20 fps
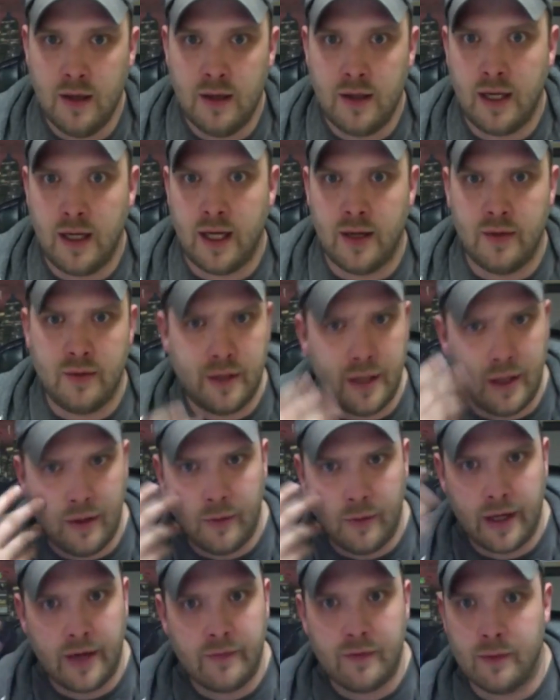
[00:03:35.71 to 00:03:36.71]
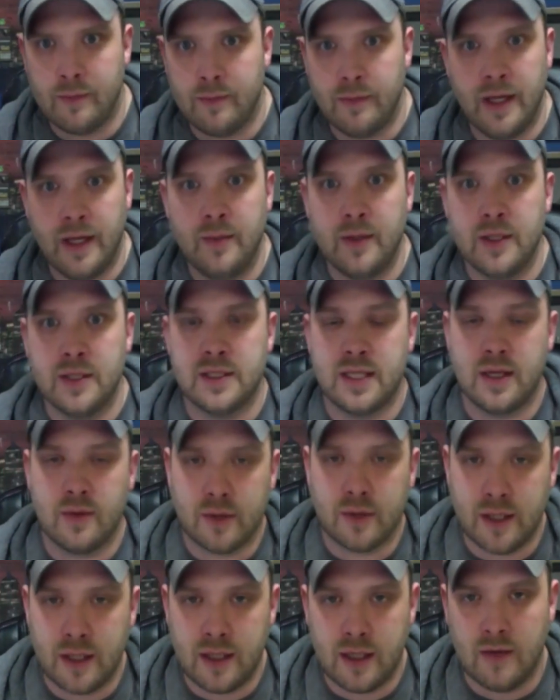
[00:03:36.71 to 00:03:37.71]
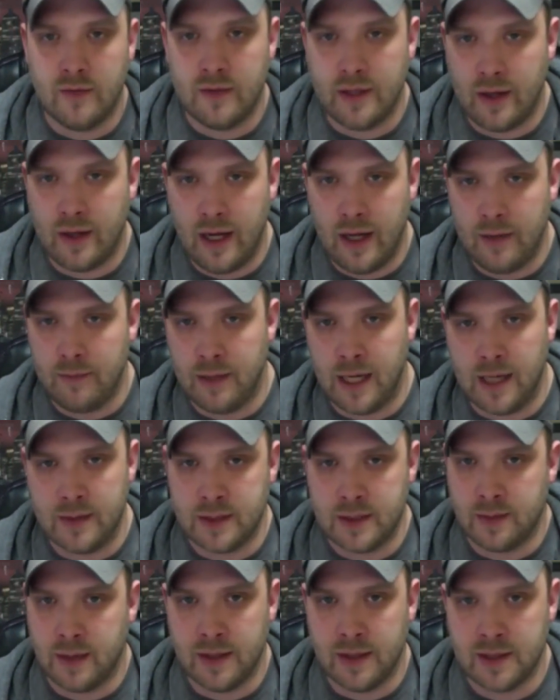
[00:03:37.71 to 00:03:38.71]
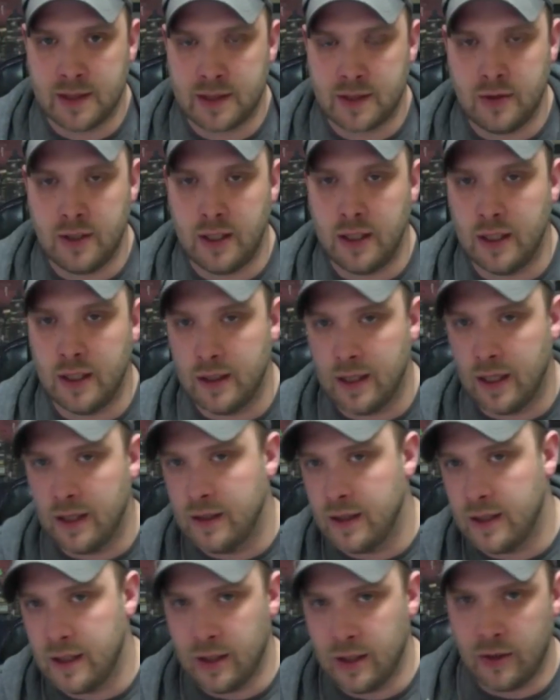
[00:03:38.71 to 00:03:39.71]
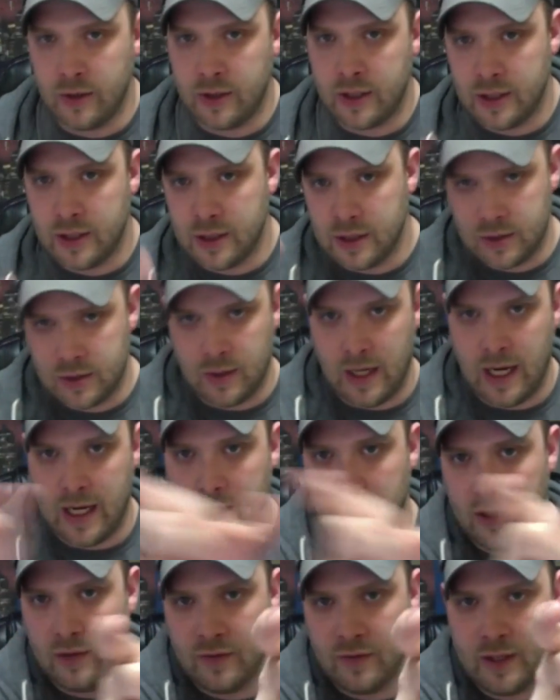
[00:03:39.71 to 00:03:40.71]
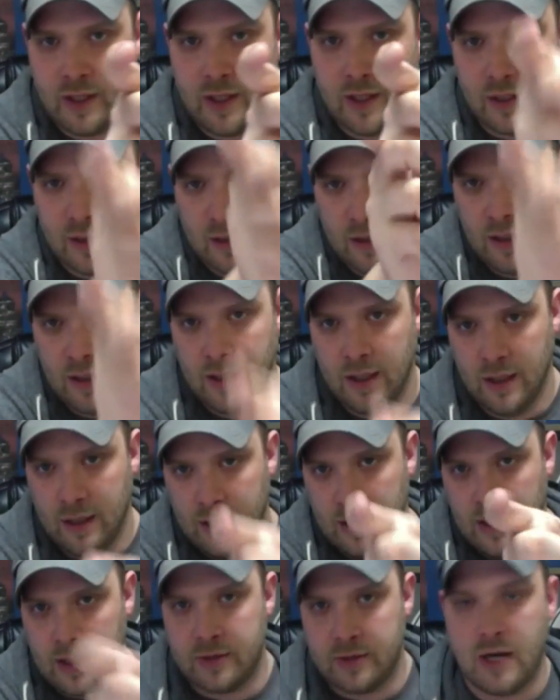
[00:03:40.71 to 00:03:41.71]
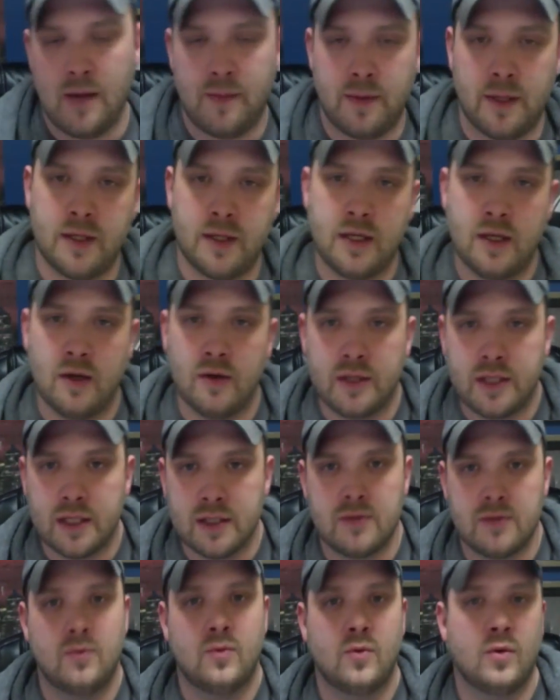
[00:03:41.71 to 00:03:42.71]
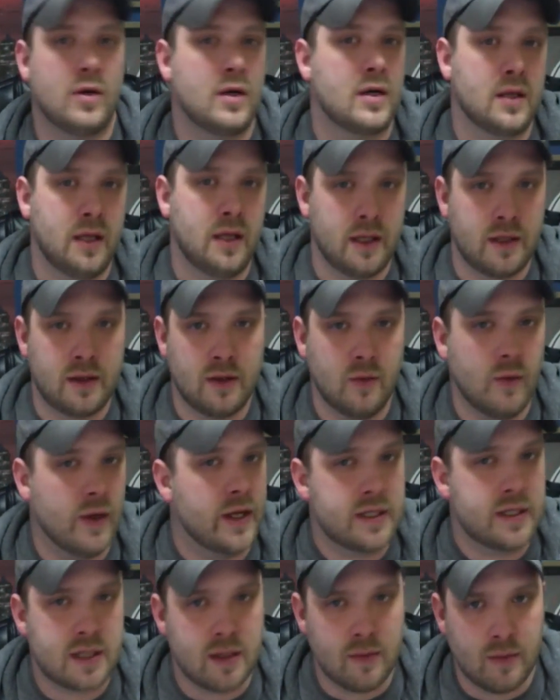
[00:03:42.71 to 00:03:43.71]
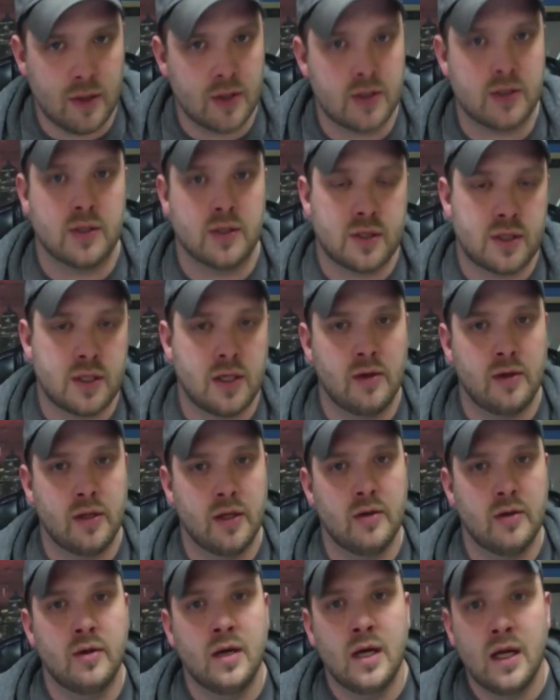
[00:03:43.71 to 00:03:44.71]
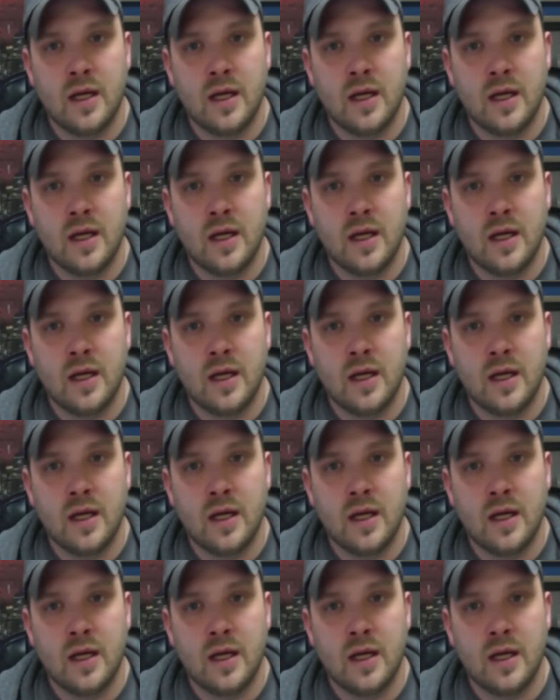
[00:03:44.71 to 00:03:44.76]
and whatever image they were thinking of in their head pops up on the screen, and then you can just drag it over here and drop it. It doesn't work like the Wix commercials show you.